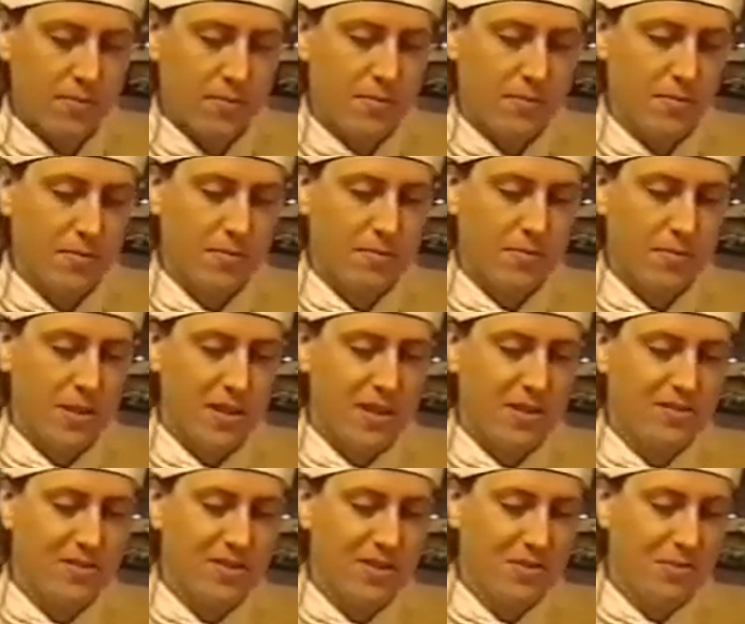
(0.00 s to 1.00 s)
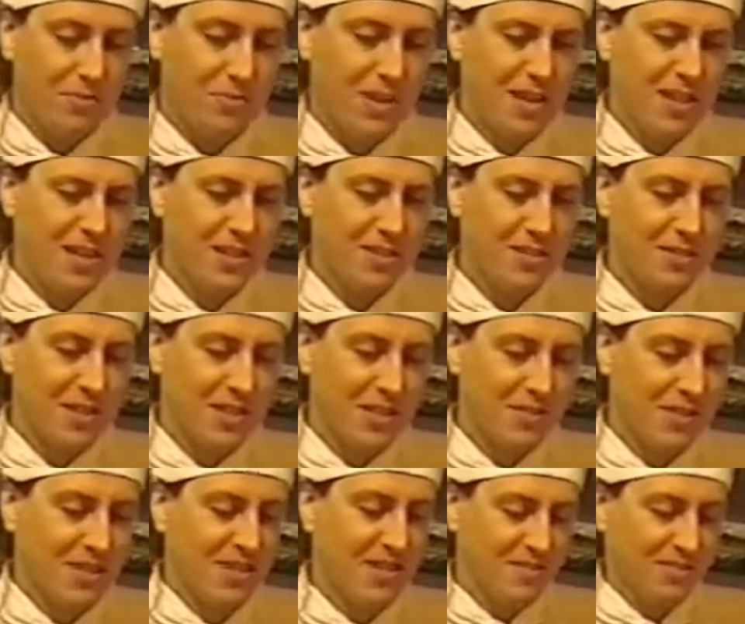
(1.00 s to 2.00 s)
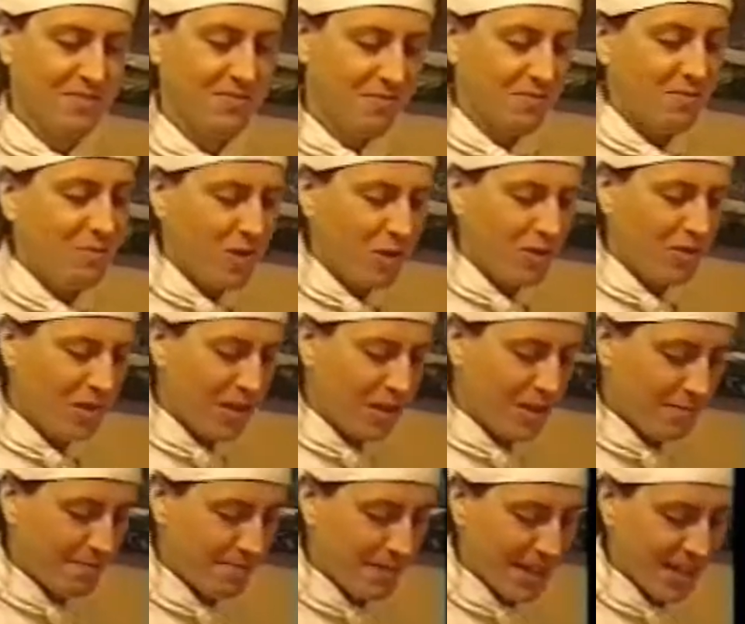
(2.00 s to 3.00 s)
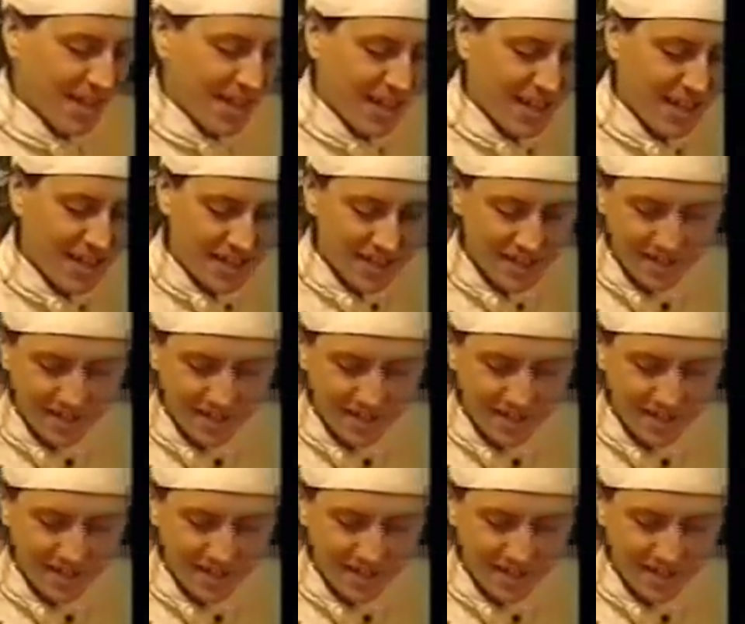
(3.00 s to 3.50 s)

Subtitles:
But if you're planning on doing rolling of pancakes and